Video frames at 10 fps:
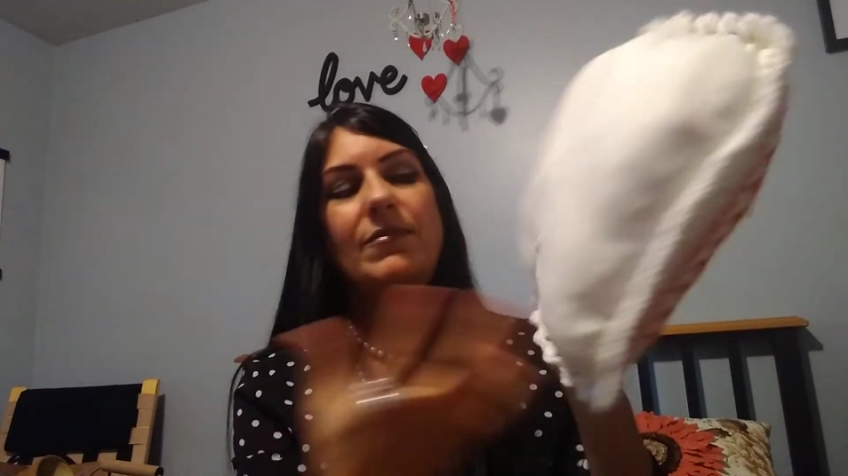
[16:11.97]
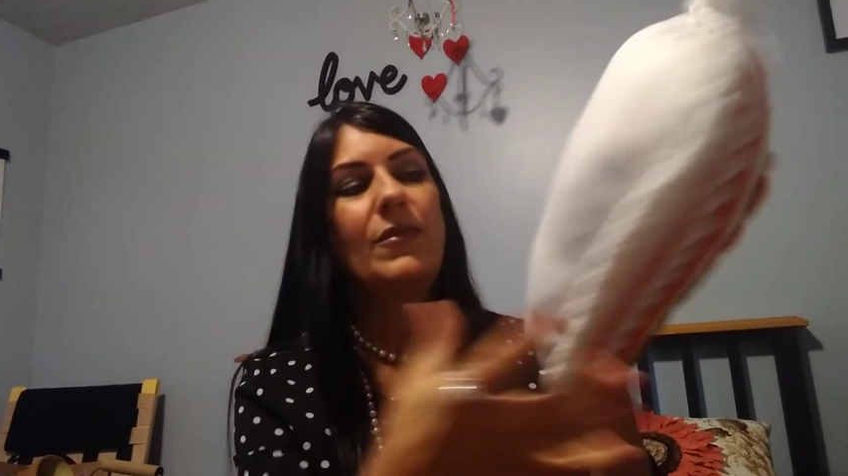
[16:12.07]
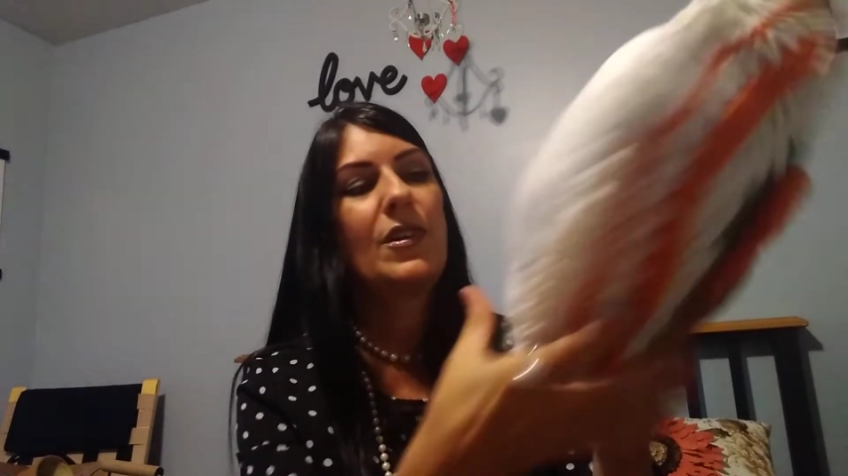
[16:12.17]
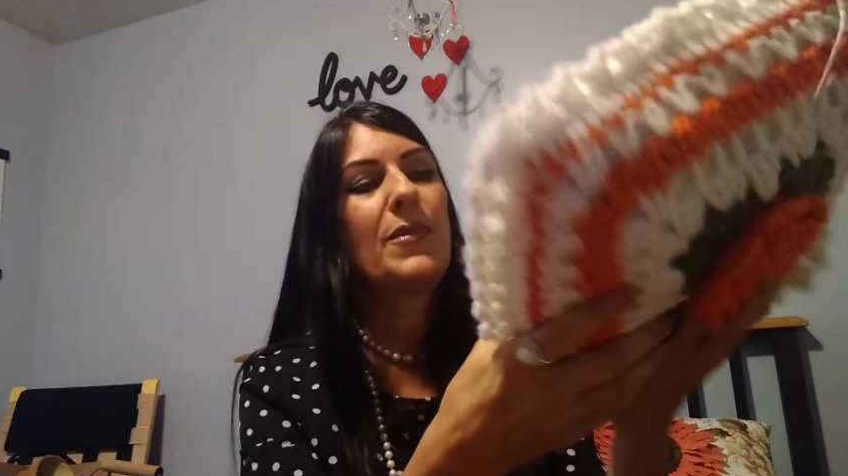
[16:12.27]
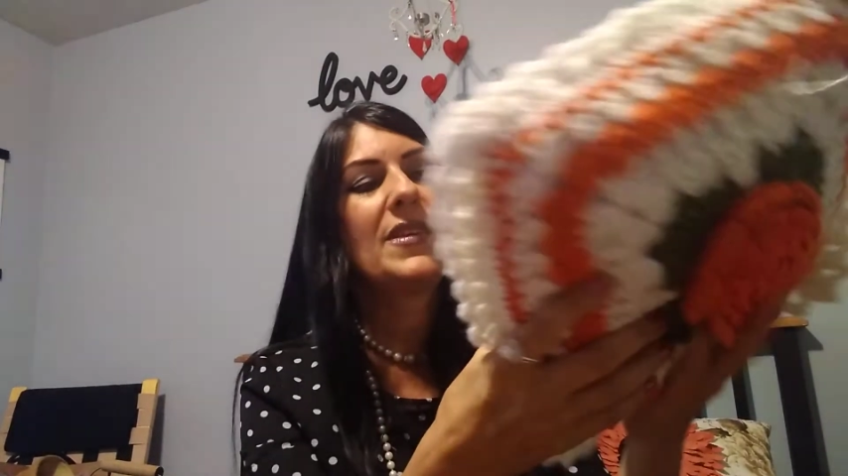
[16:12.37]

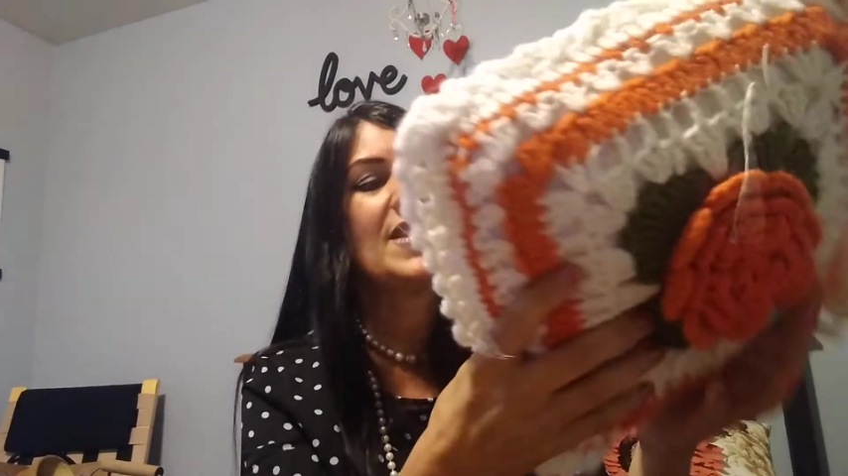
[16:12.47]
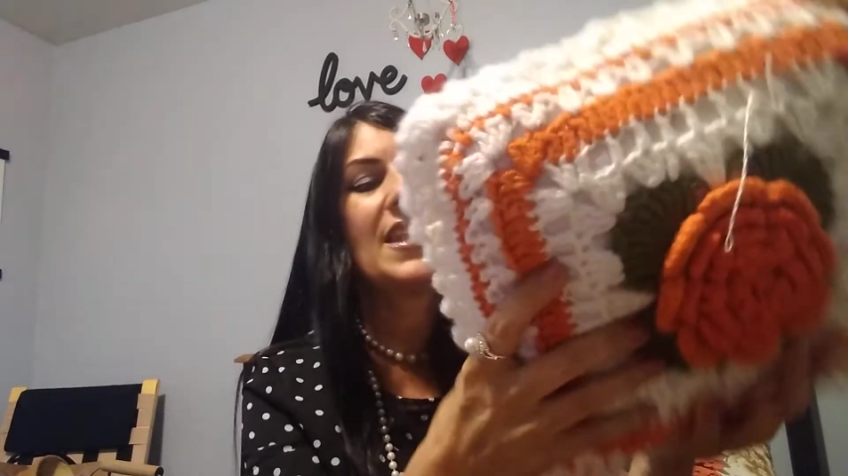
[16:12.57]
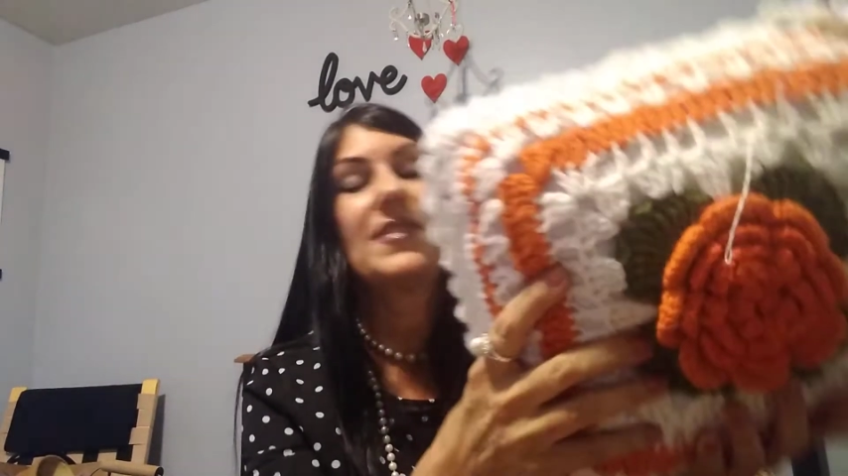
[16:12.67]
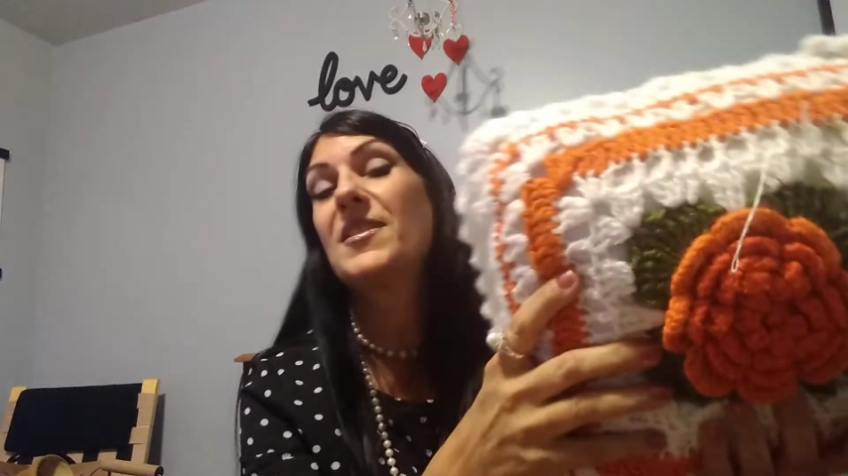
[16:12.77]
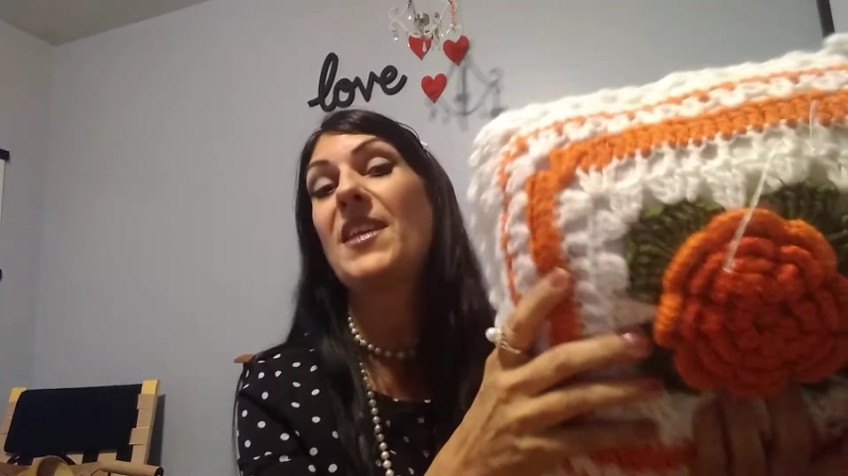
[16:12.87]
what am I
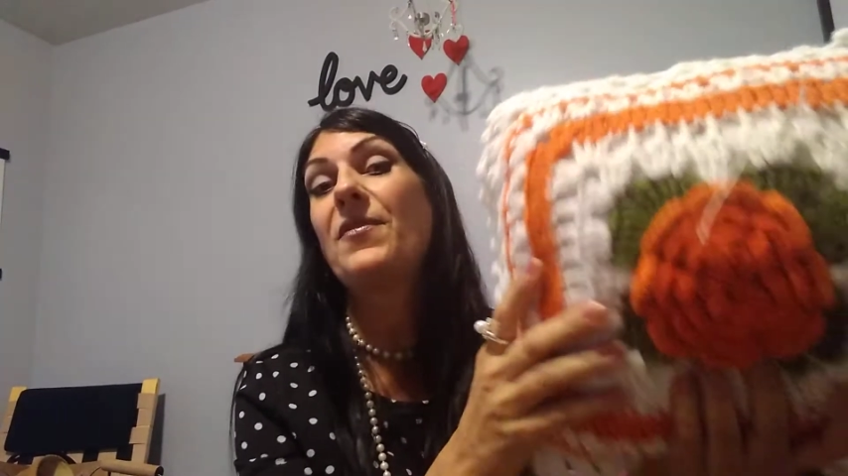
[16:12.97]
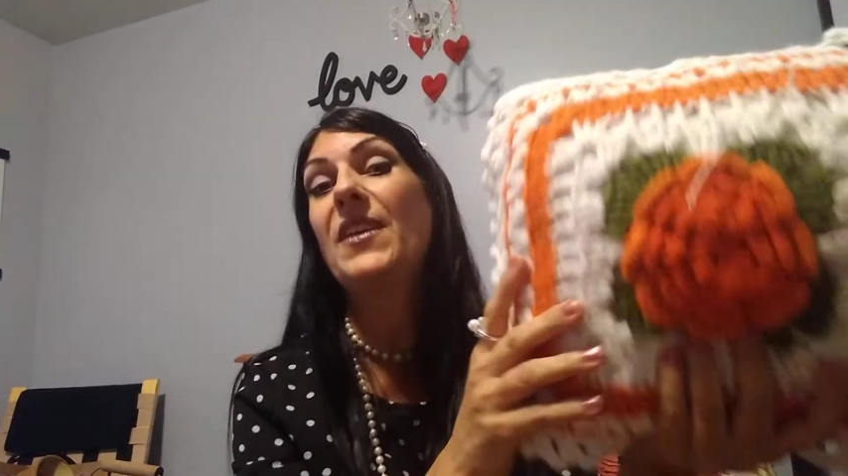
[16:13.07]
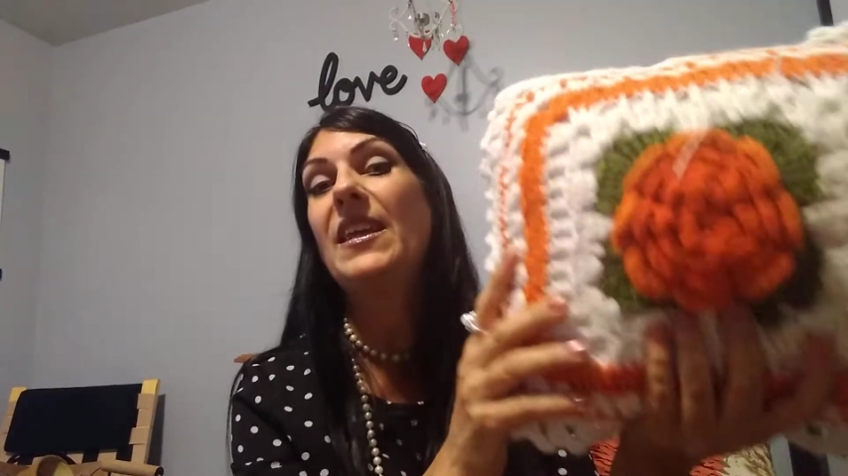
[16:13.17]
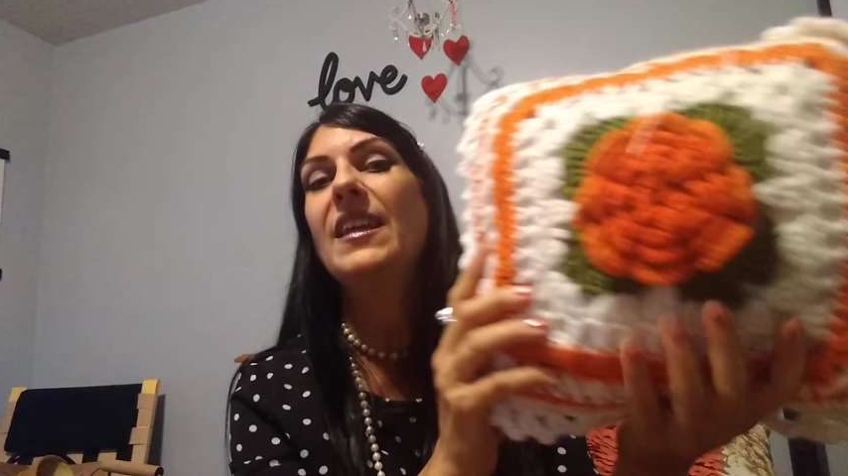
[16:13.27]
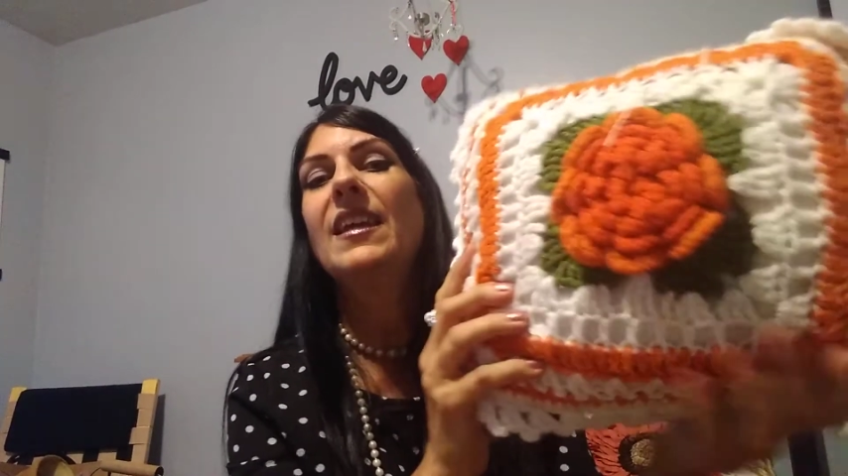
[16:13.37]
saying,
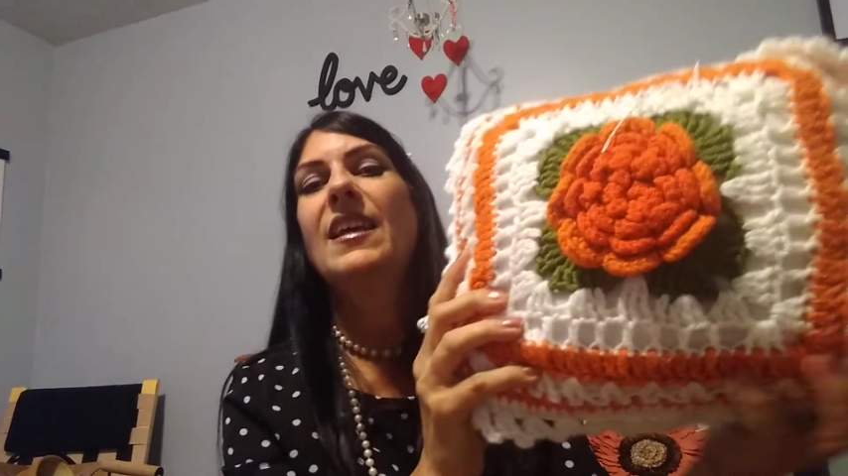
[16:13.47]
stuffing.